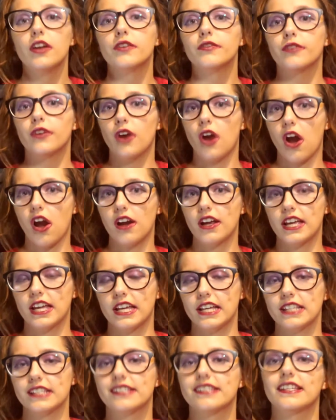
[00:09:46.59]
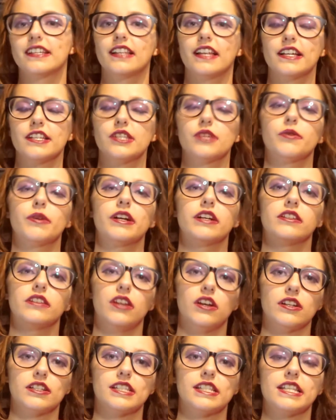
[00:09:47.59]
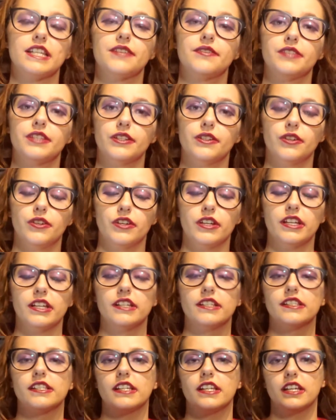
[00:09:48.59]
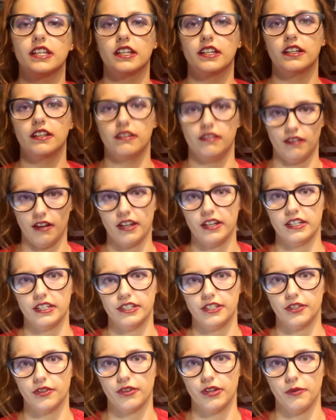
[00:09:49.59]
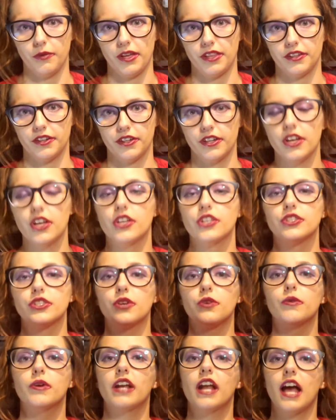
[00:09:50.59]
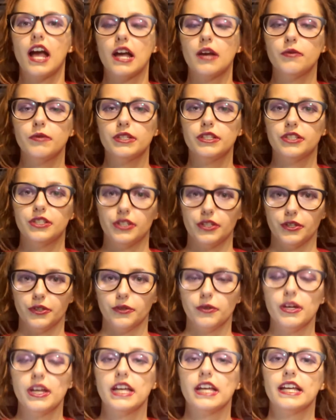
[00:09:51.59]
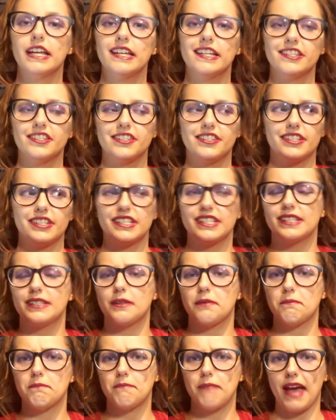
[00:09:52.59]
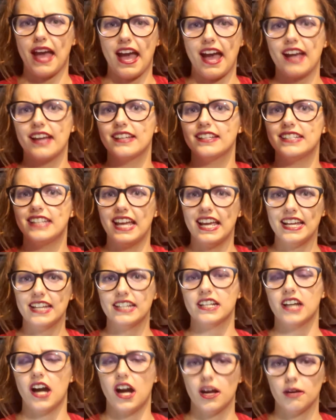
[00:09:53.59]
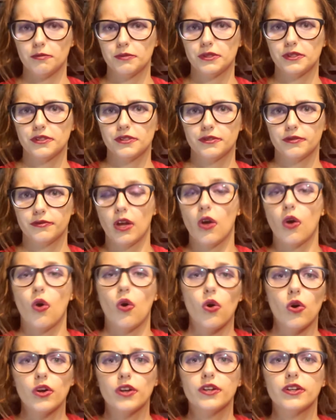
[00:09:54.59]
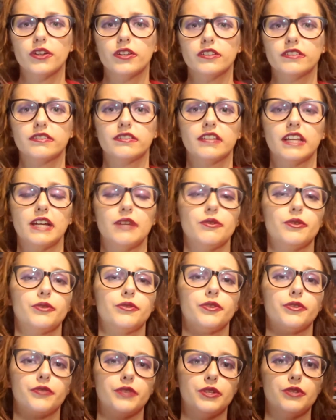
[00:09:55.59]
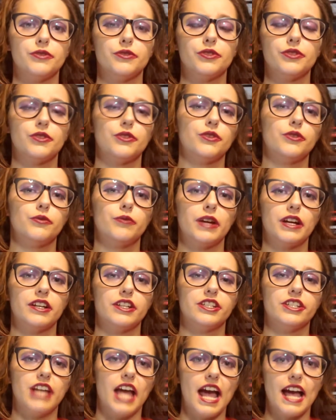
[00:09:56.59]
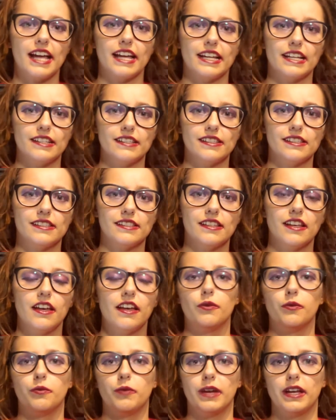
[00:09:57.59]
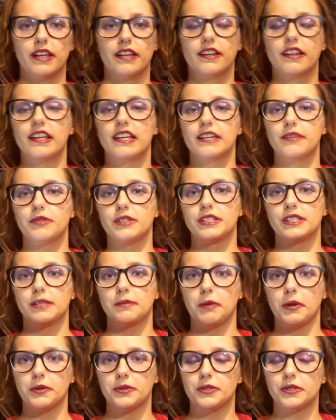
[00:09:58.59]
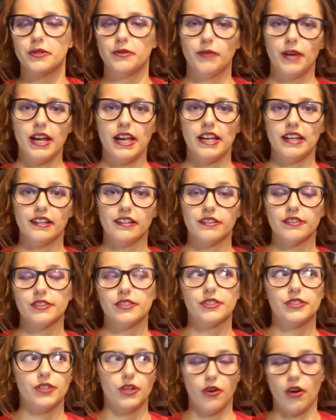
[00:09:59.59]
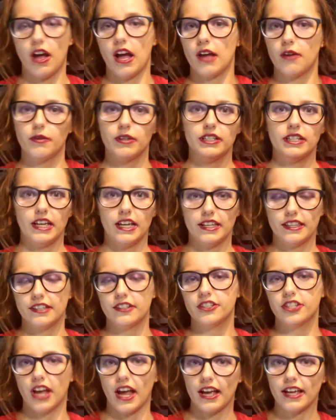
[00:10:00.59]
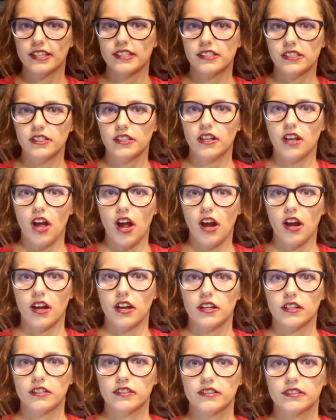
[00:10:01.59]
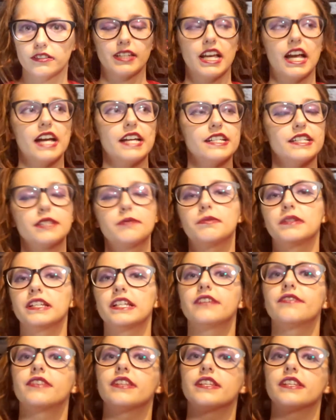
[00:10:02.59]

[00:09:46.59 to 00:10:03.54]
For our kids, they like to wear long sleeves and hoodies in 90 degree weather. So what I would do is just pack tank tops. Or they would refuse to wear jackets when it was supposed to rain, so I would take their jackets in the car. I just believe